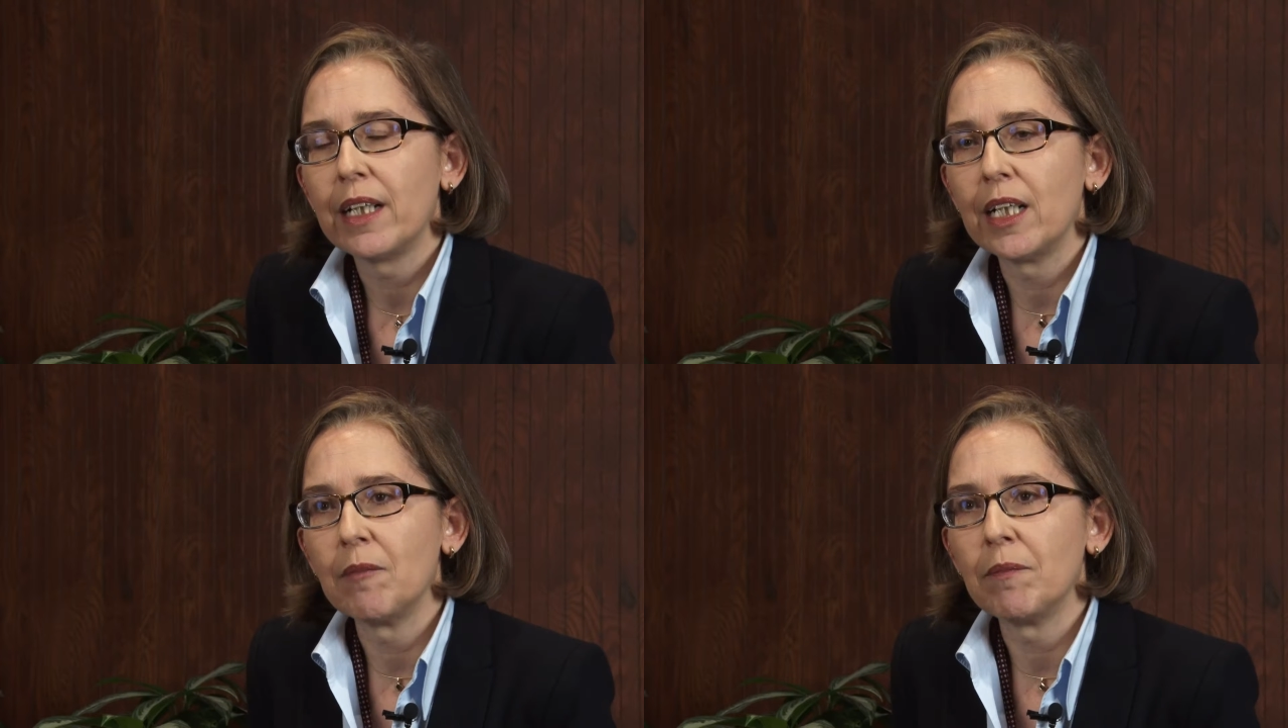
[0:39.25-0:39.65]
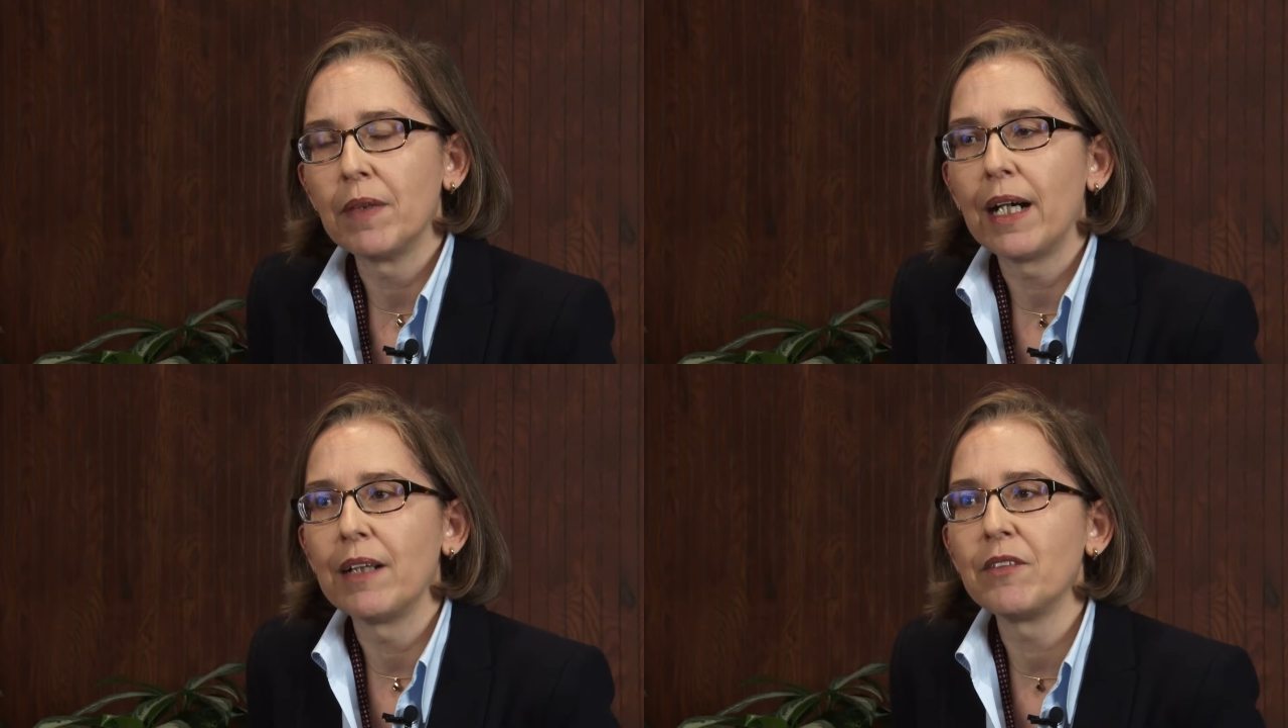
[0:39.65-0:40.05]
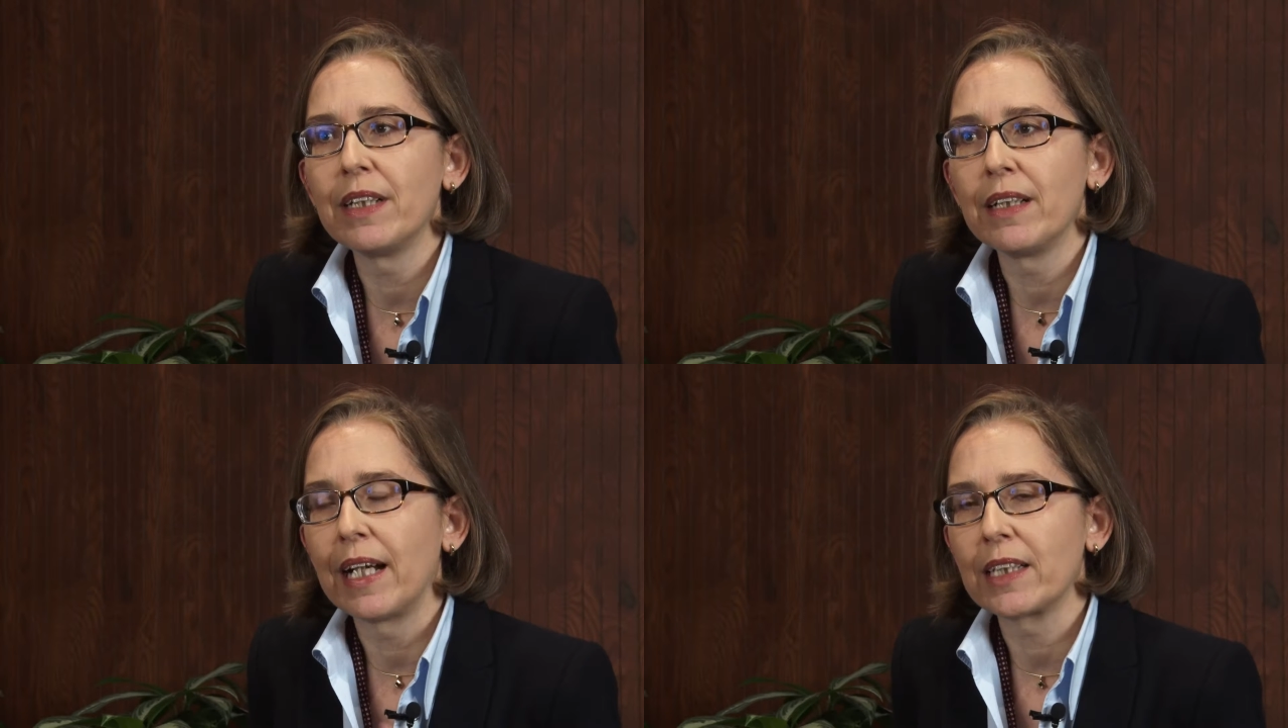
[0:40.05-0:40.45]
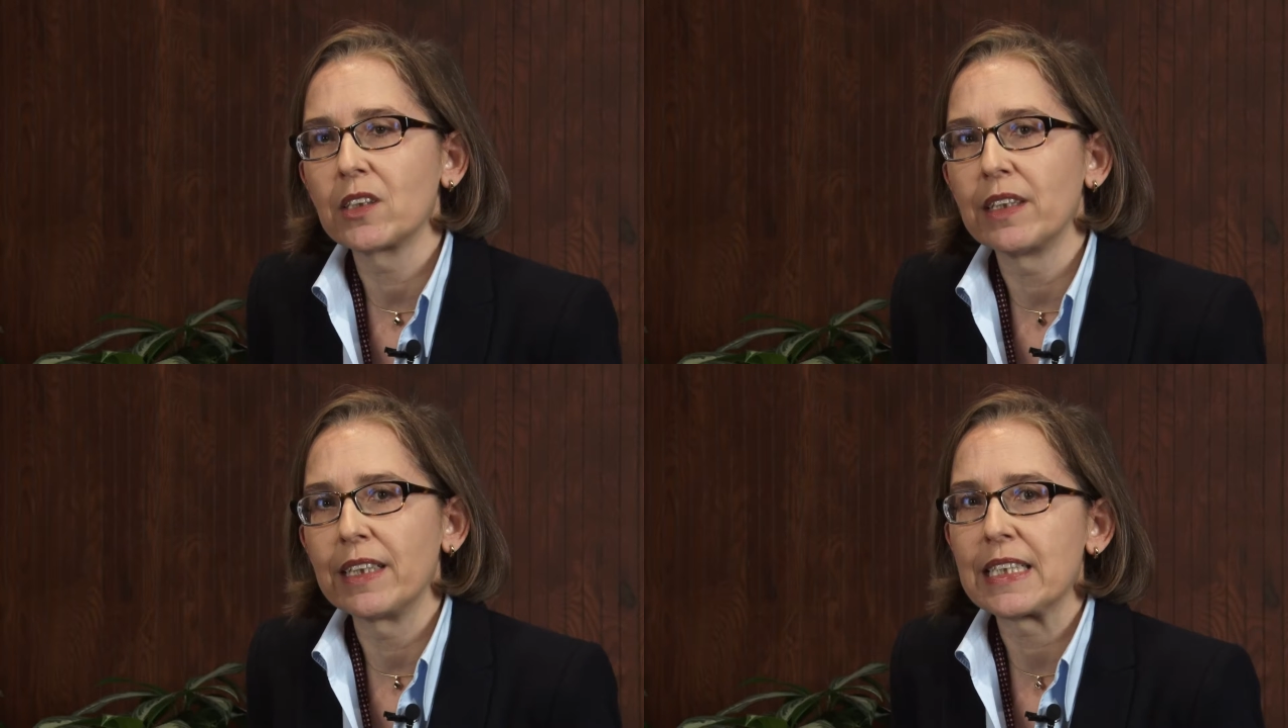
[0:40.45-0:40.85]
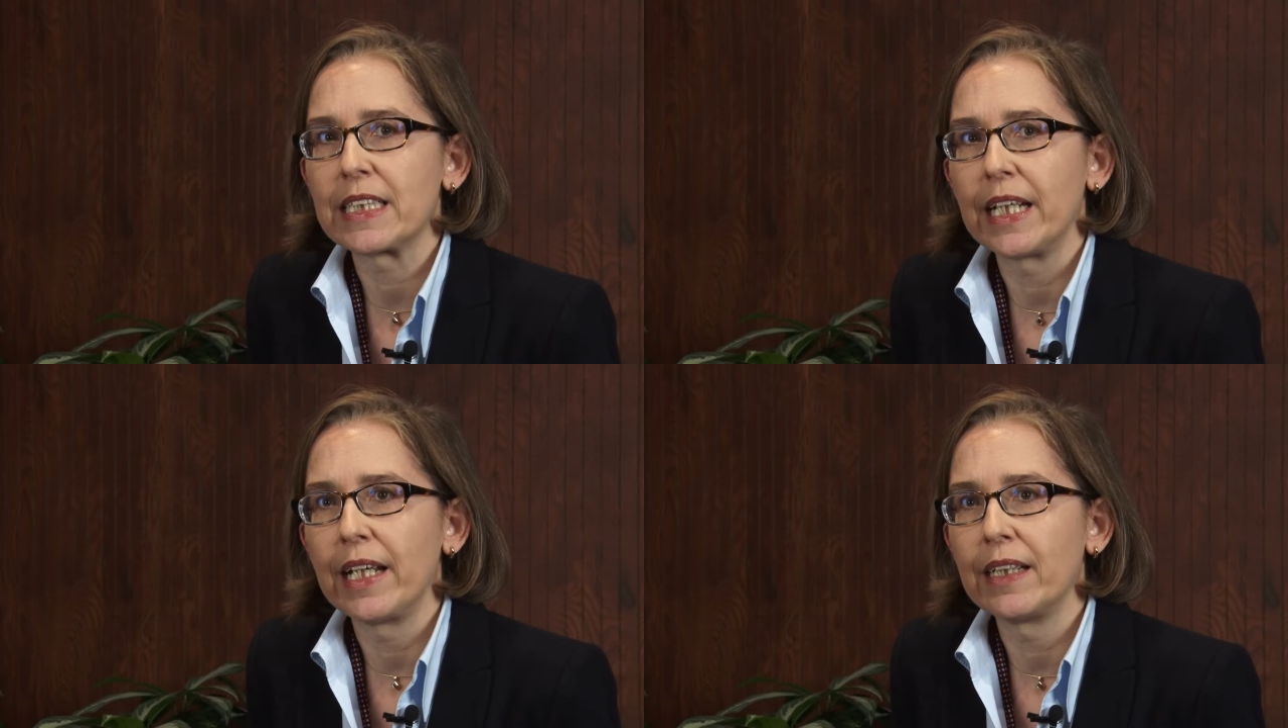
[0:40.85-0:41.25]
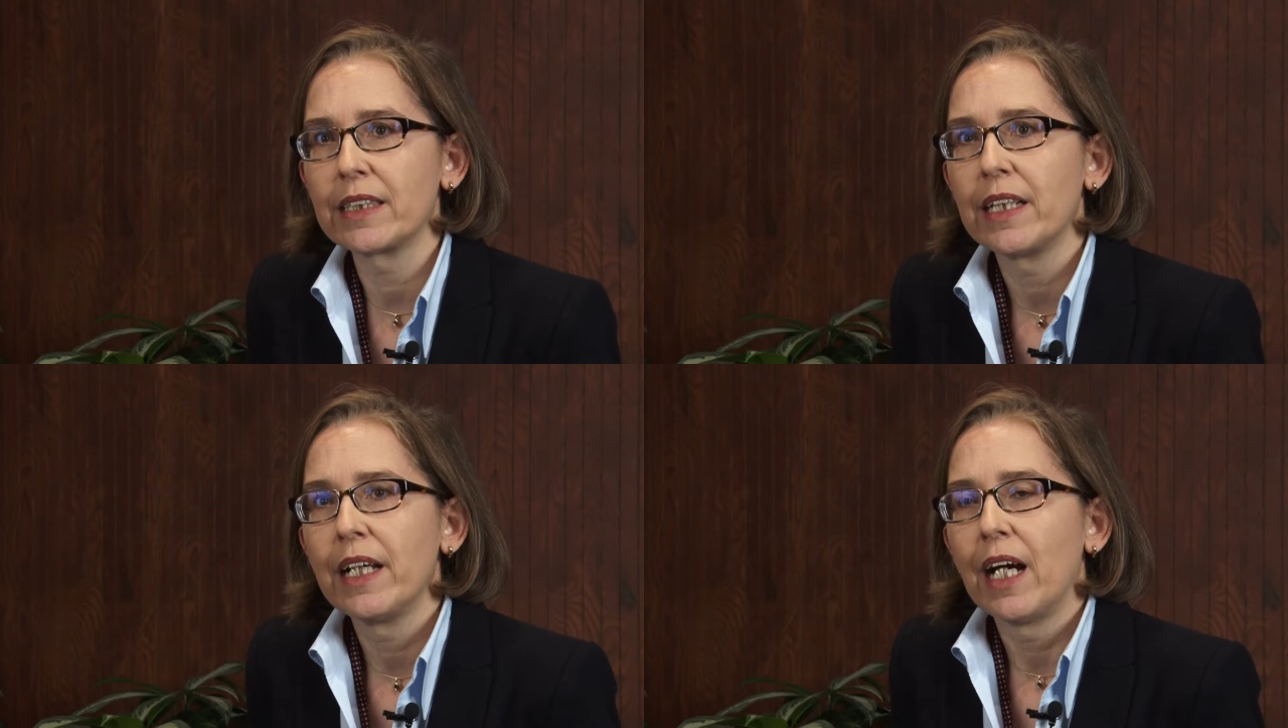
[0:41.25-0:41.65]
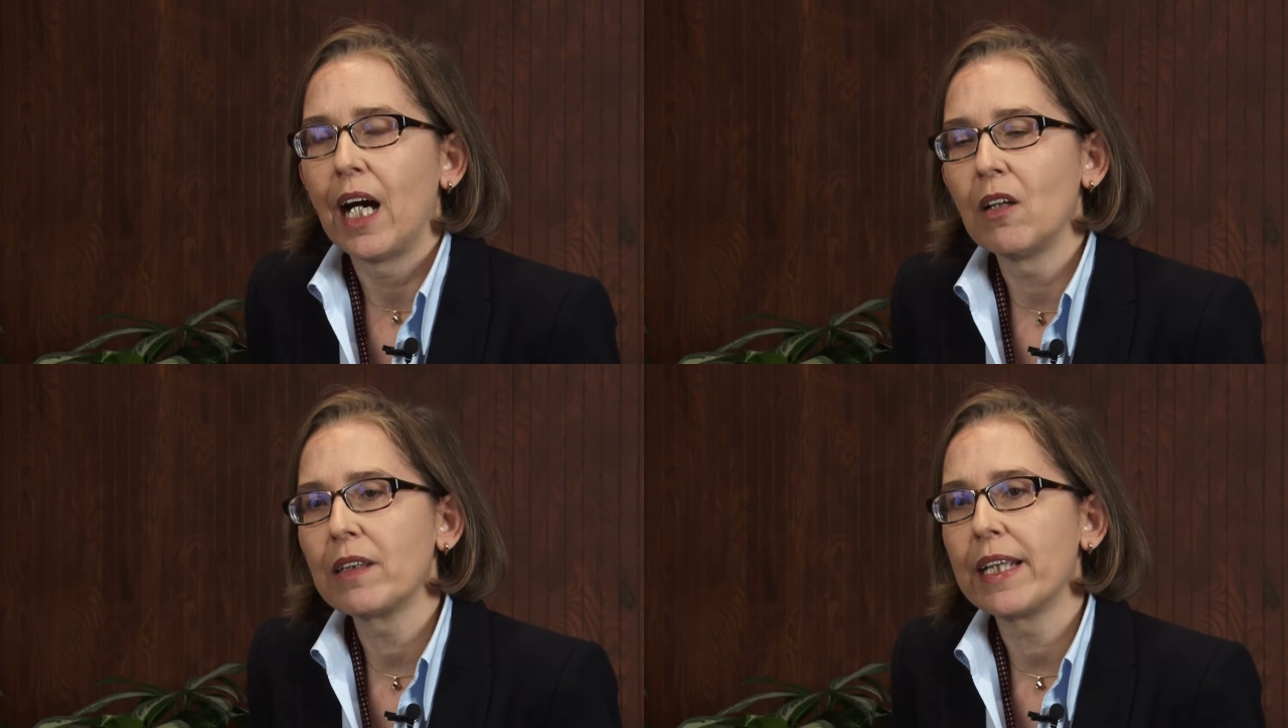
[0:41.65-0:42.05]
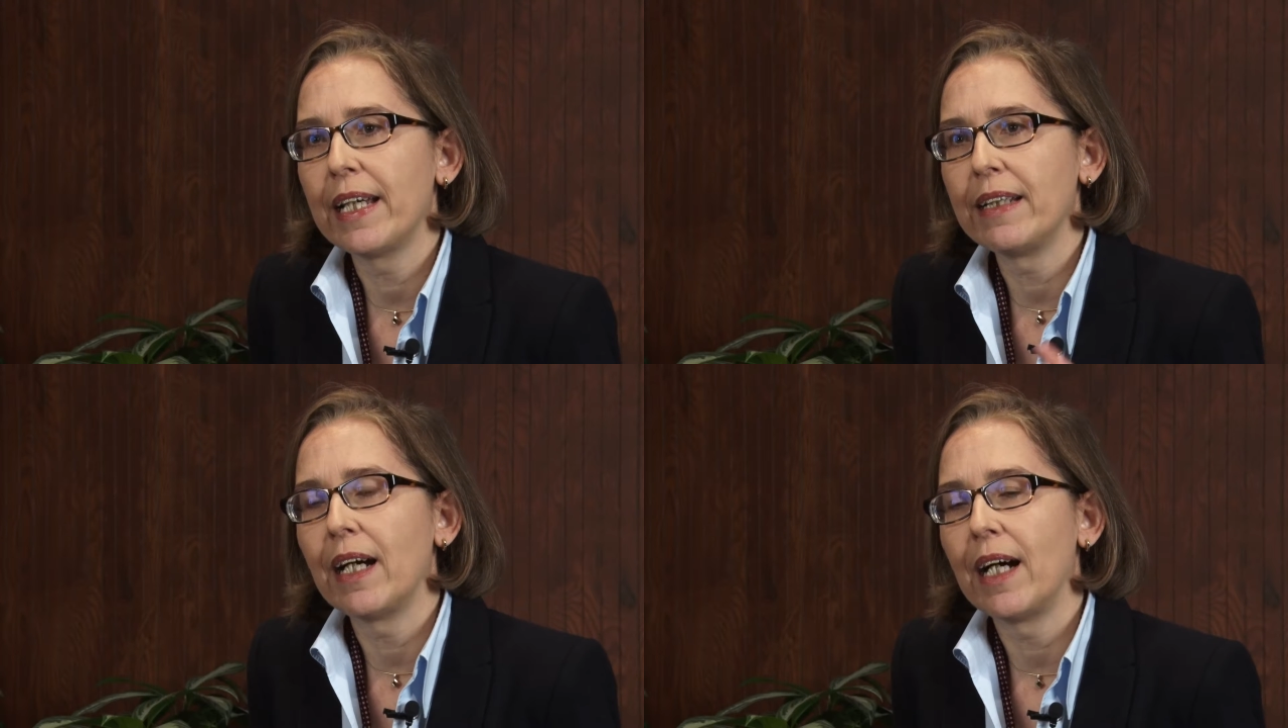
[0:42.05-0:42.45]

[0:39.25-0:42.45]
I really like to understand how can